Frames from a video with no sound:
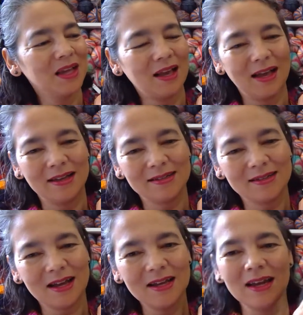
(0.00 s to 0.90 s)
And
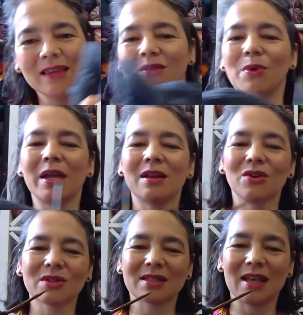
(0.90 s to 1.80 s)
I like the way it
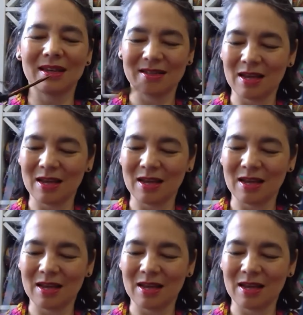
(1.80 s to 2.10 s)
looks, and